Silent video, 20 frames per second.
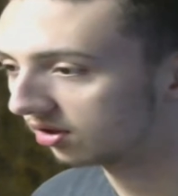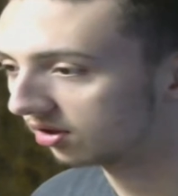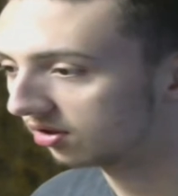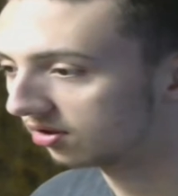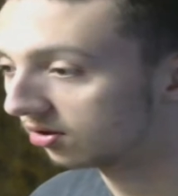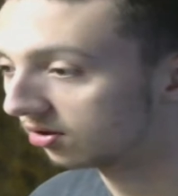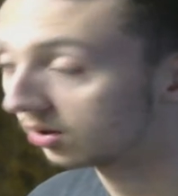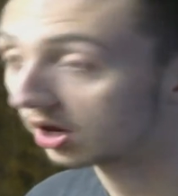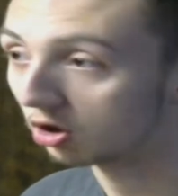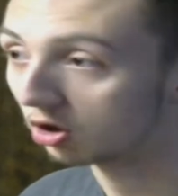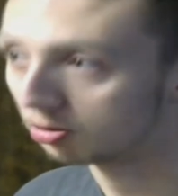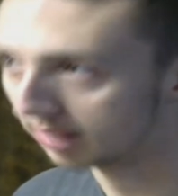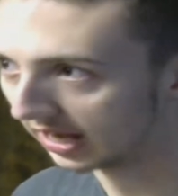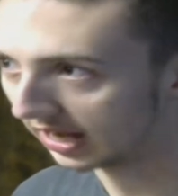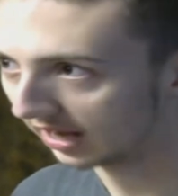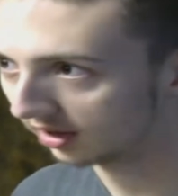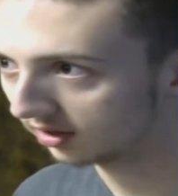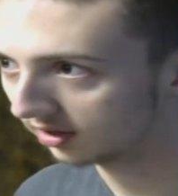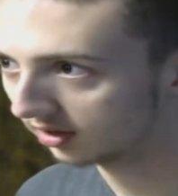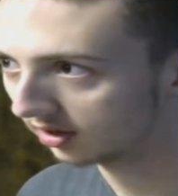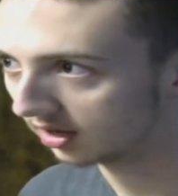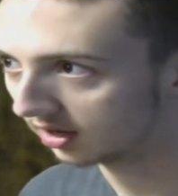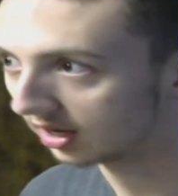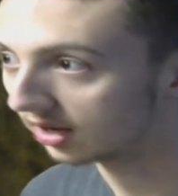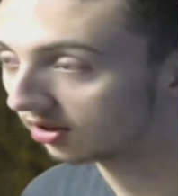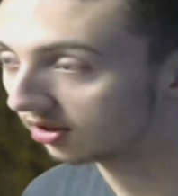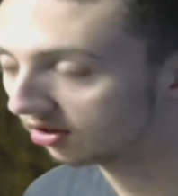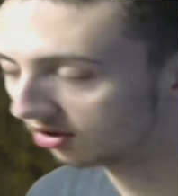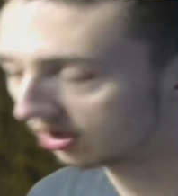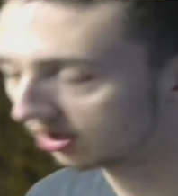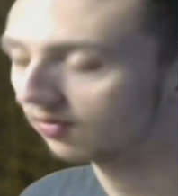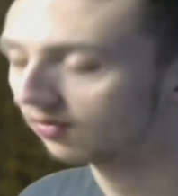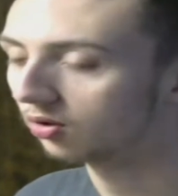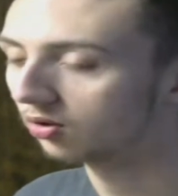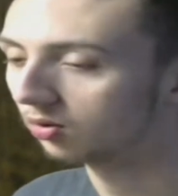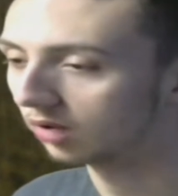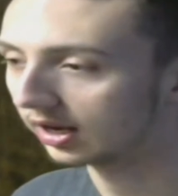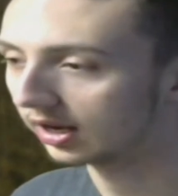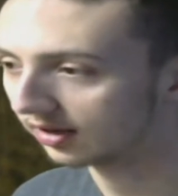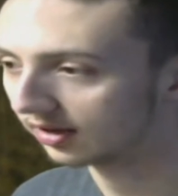to get her back in
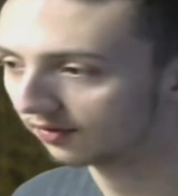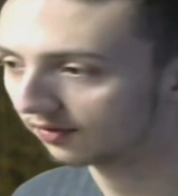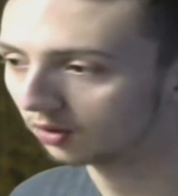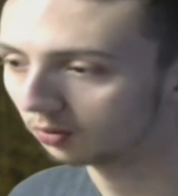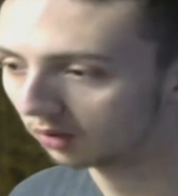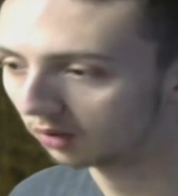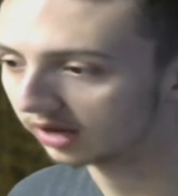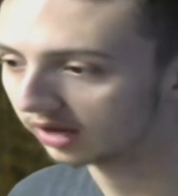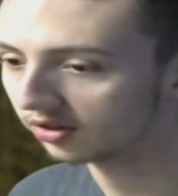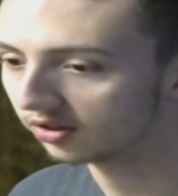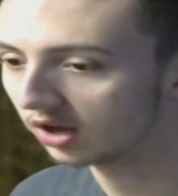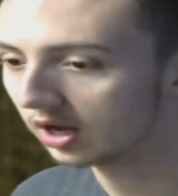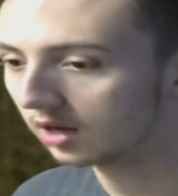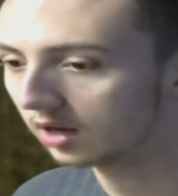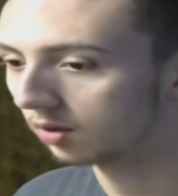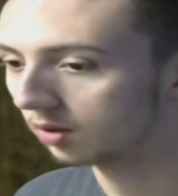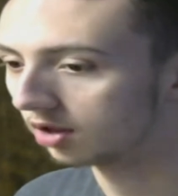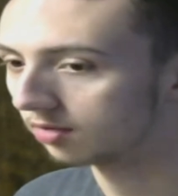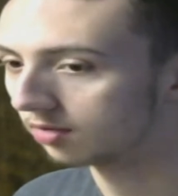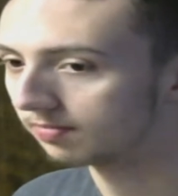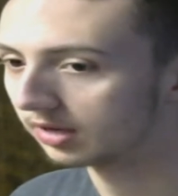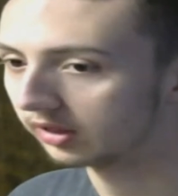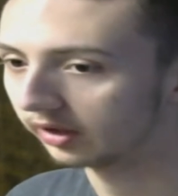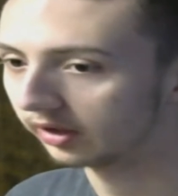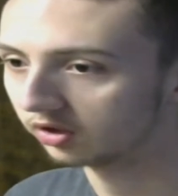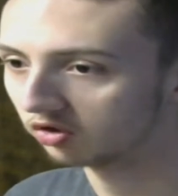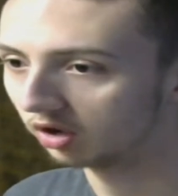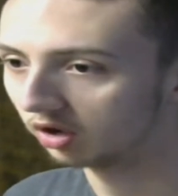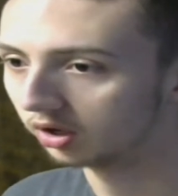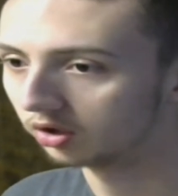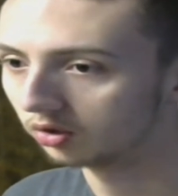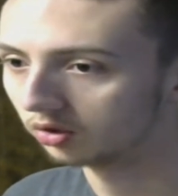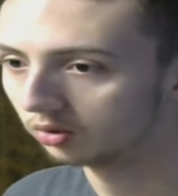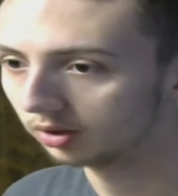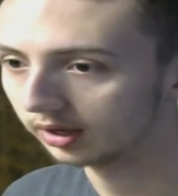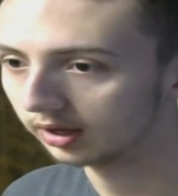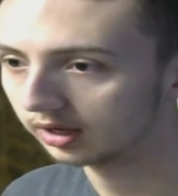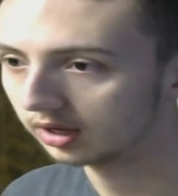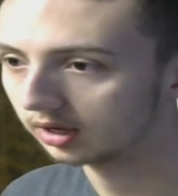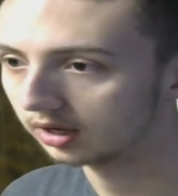several like different ways. Whether it be like trying to do
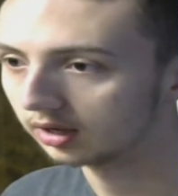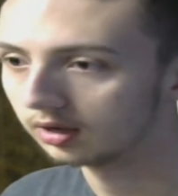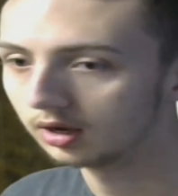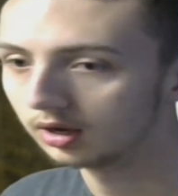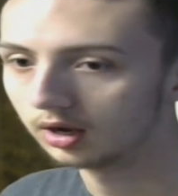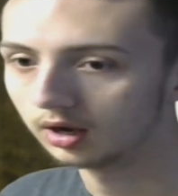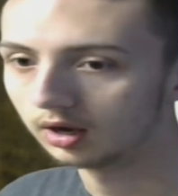like a